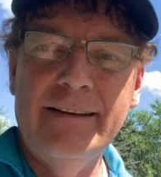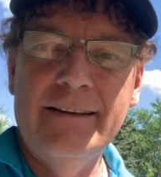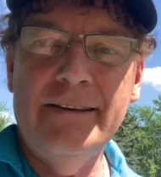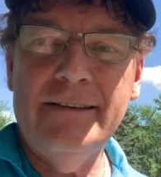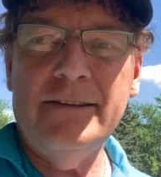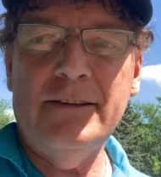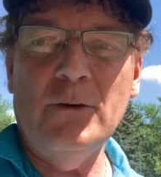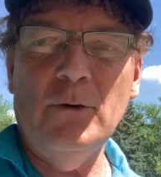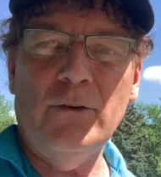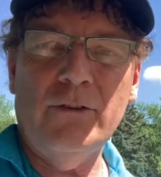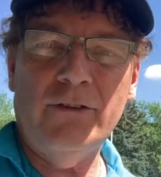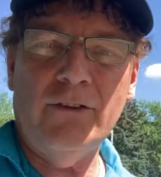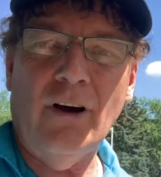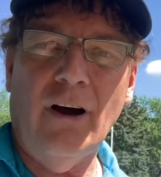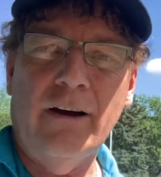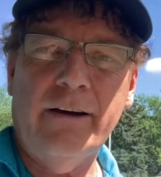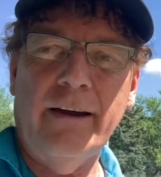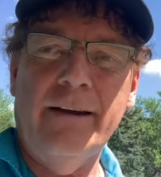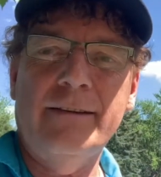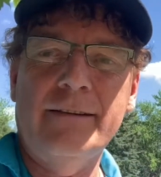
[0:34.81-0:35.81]
Silk
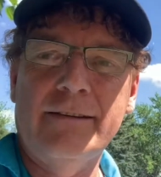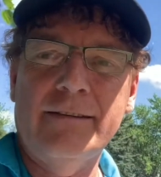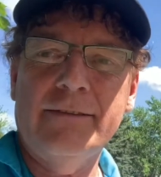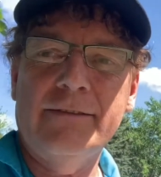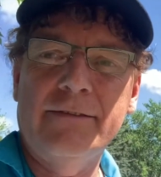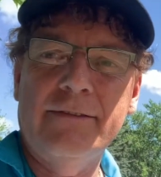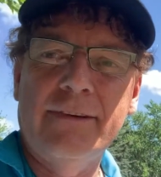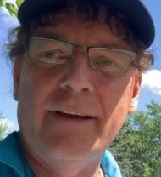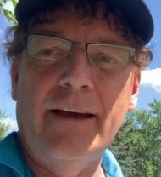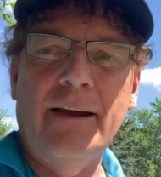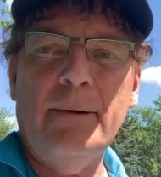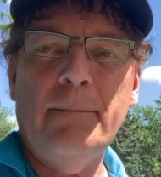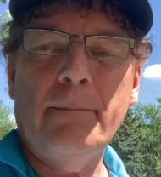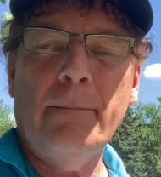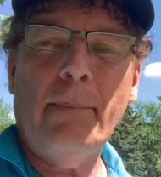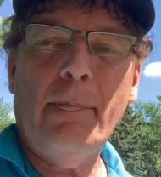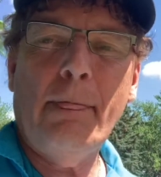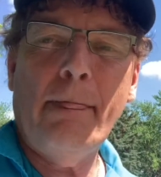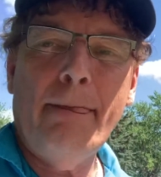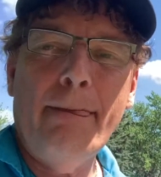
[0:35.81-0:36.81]
stockings, okay?
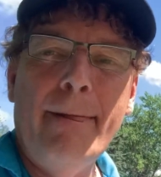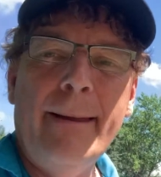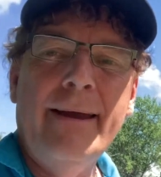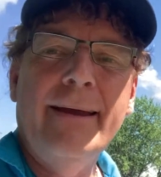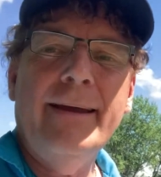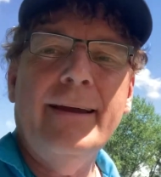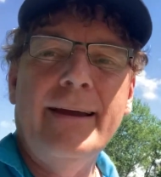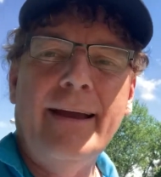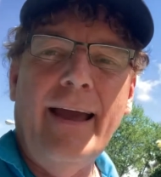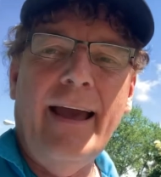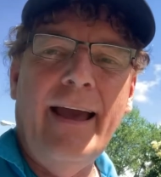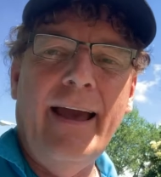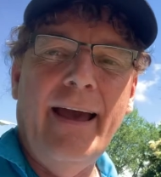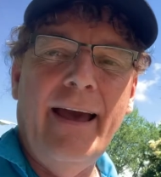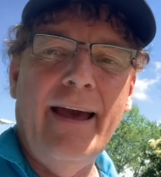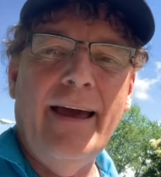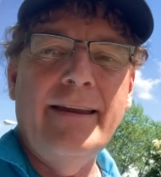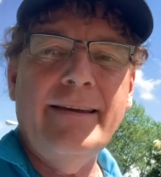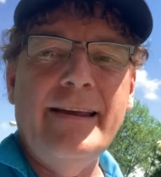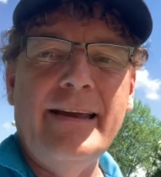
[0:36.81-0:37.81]

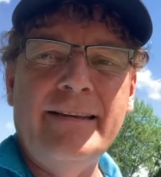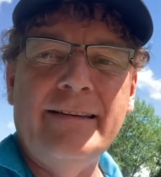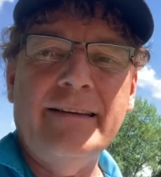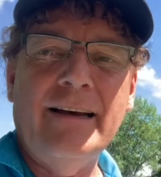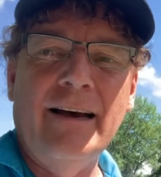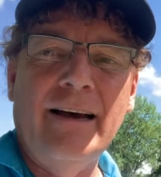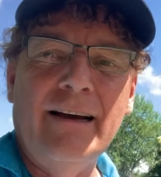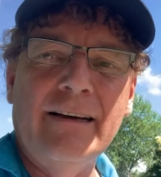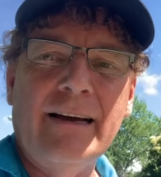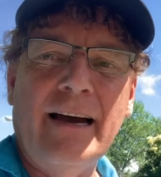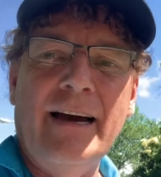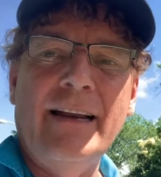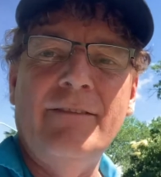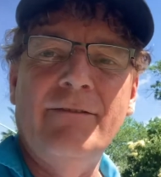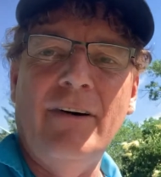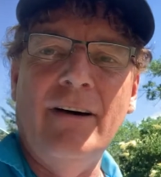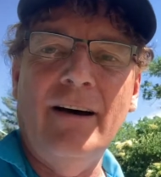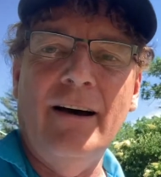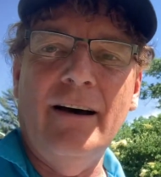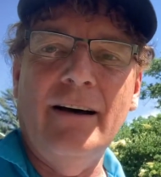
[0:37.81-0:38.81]
And it's a uh, kind of
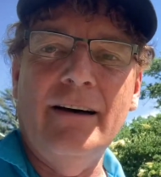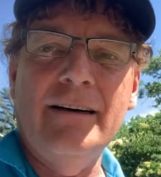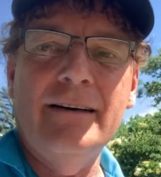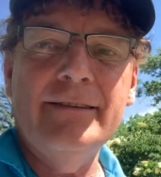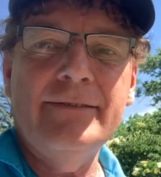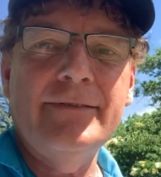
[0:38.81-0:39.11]
a